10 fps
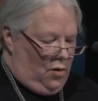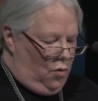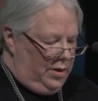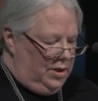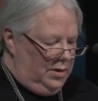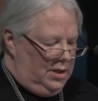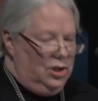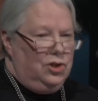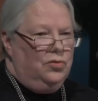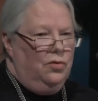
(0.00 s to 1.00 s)
or to
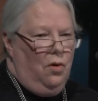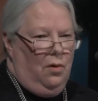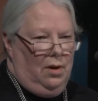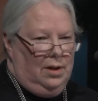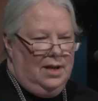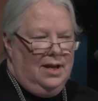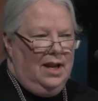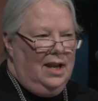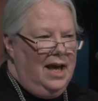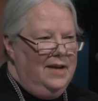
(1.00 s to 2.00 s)
control
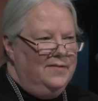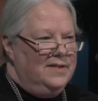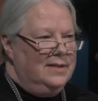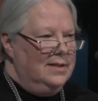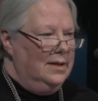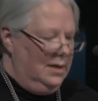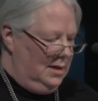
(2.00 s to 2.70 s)
life's